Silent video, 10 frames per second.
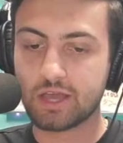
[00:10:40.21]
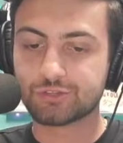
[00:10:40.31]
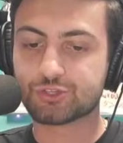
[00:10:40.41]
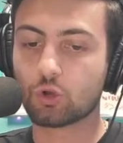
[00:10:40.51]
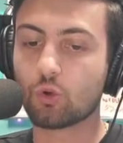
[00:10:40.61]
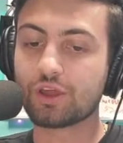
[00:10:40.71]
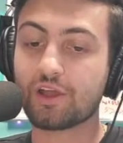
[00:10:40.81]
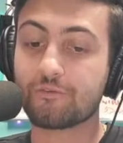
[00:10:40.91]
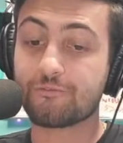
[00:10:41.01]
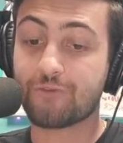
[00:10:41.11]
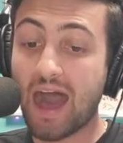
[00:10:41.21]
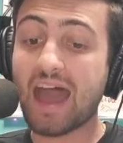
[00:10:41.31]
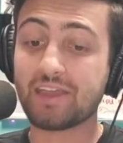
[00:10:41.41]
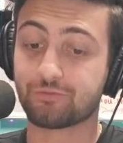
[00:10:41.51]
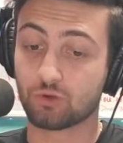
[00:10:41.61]
scoring
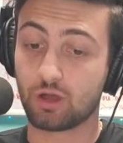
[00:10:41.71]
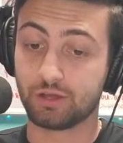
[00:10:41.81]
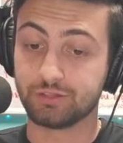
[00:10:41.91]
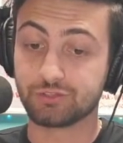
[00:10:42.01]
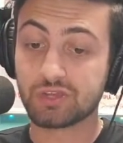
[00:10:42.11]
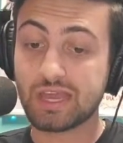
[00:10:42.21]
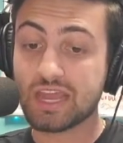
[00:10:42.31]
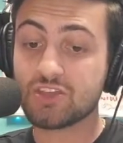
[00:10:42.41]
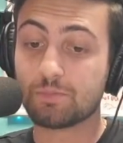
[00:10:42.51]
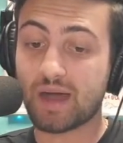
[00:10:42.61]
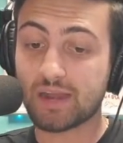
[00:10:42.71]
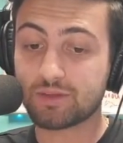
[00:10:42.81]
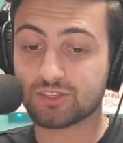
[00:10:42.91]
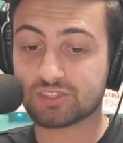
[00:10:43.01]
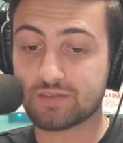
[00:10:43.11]
5 runs in the bottom
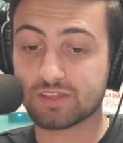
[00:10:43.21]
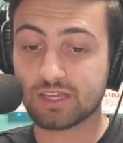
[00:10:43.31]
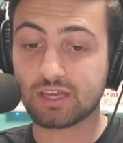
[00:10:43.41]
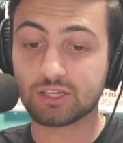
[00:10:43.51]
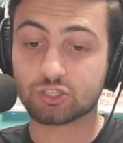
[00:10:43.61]
of the 7th inning.